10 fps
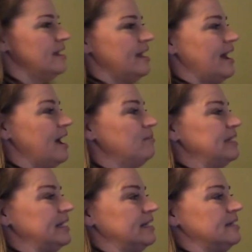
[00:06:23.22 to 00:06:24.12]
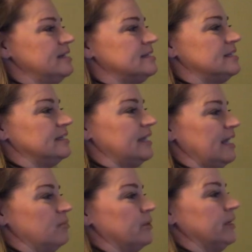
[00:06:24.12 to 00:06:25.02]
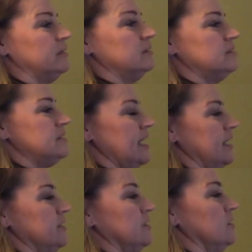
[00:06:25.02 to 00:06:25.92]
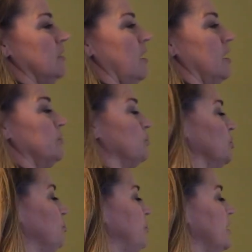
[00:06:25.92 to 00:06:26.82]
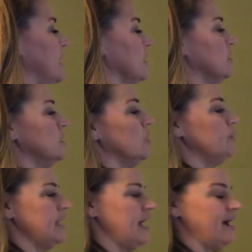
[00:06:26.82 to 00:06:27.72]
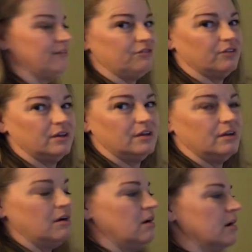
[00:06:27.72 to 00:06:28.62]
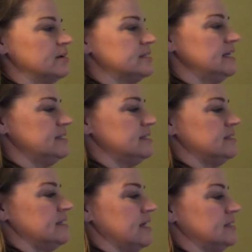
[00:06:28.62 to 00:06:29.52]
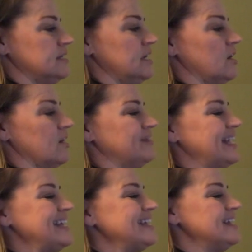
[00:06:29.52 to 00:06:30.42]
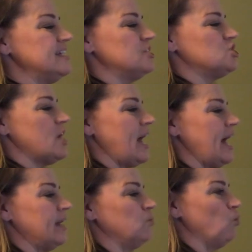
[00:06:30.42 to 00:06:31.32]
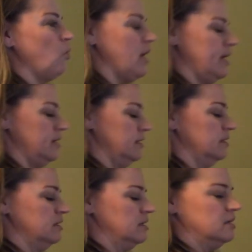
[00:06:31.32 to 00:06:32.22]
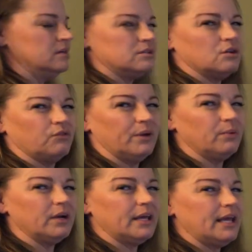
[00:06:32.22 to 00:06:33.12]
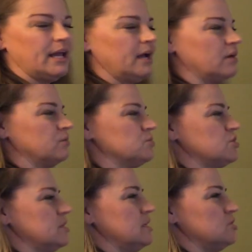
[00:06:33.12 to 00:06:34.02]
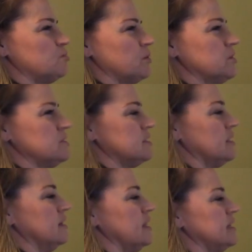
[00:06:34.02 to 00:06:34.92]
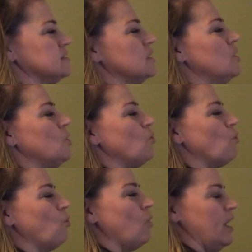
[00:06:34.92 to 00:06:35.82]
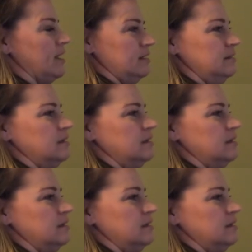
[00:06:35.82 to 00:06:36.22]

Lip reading: How many did Gabriel, Daniel, Anrup, and Chloe have? Our sentence says here, they each had 1. So if we were to count each person, that's 1,